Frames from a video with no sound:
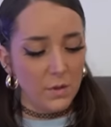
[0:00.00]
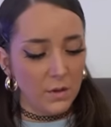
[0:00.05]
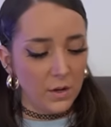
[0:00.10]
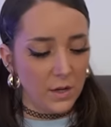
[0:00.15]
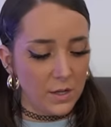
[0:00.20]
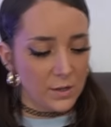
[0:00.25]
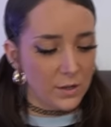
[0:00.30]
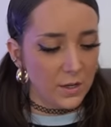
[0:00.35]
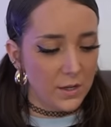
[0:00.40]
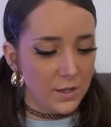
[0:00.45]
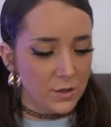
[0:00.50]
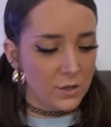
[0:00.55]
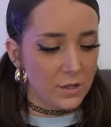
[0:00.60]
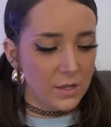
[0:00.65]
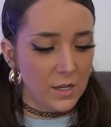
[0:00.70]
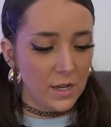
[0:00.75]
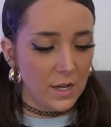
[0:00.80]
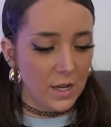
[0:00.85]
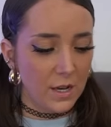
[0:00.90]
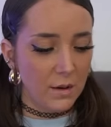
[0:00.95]
of you guys are
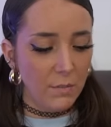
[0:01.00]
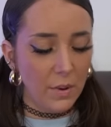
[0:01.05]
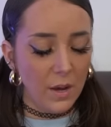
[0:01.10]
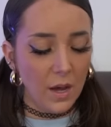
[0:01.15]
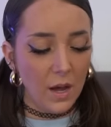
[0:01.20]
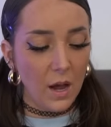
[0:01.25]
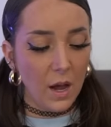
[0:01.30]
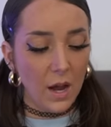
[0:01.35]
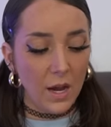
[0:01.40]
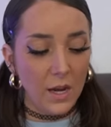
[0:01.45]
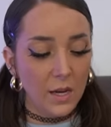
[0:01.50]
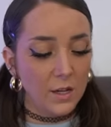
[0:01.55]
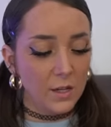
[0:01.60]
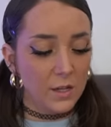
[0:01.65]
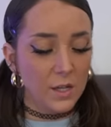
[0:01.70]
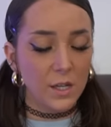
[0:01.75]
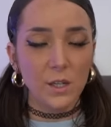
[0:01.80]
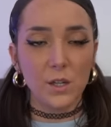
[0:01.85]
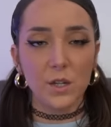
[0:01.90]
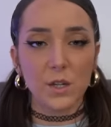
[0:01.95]
interested in, but I
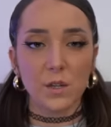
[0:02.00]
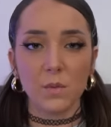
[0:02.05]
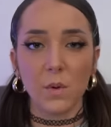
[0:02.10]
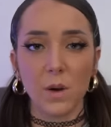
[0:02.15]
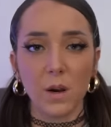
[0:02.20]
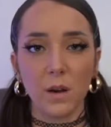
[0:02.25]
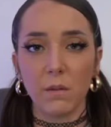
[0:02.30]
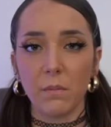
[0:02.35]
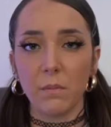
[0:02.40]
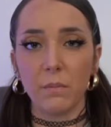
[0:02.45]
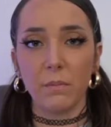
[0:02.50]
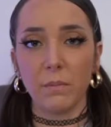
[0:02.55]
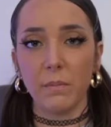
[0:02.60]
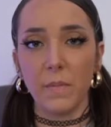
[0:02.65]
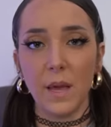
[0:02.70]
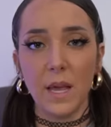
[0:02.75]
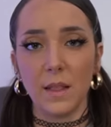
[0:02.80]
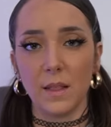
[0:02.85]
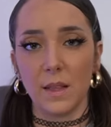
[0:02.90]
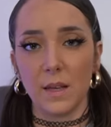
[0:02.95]
did just want to
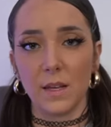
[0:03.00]
make